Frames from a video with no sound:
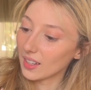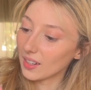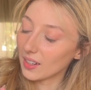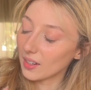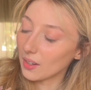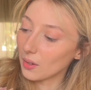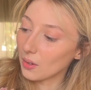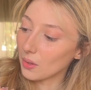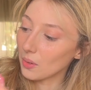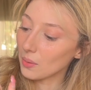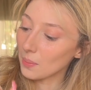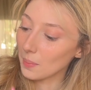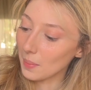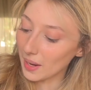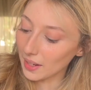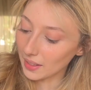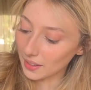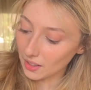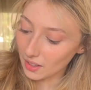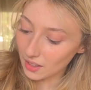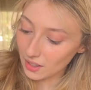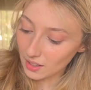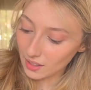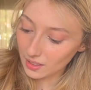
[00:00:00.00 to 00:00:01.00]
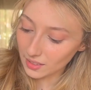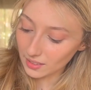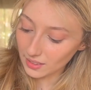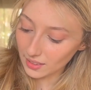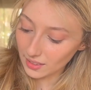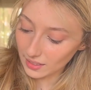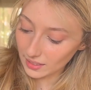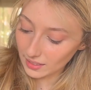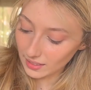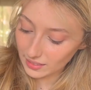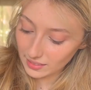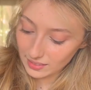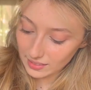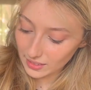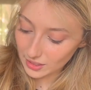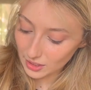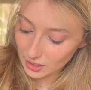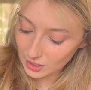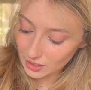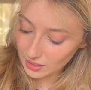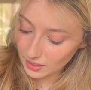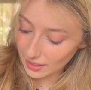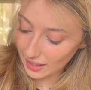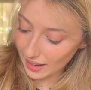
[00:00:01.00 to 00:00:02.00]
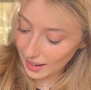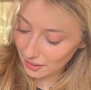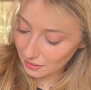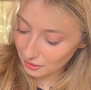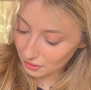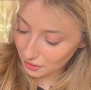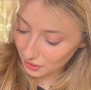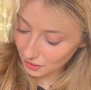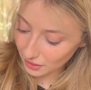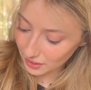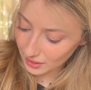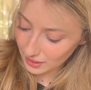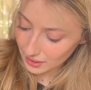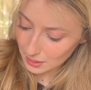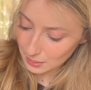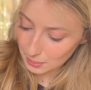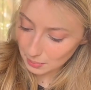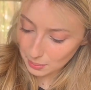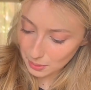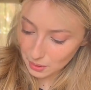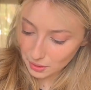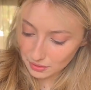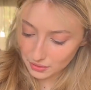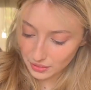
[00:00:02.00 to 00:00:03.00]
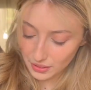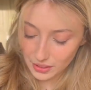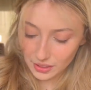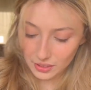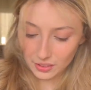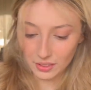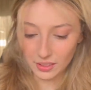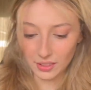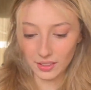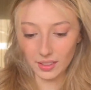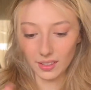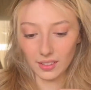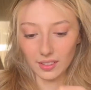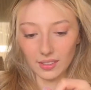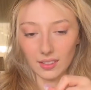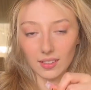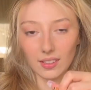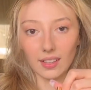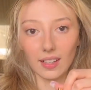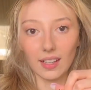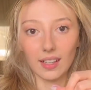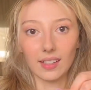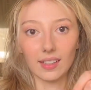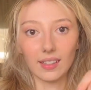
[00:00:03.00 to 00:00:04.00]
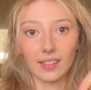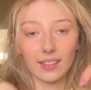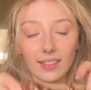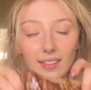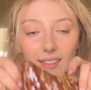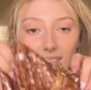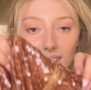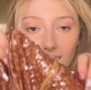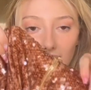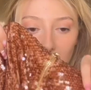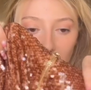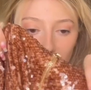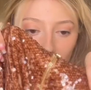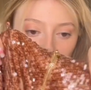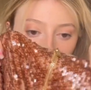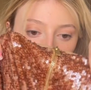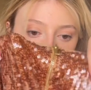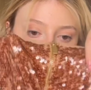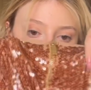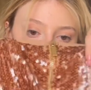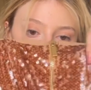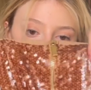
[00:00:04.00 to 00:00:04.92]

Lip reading: Oh my god, just everything is perfect on this. And this is the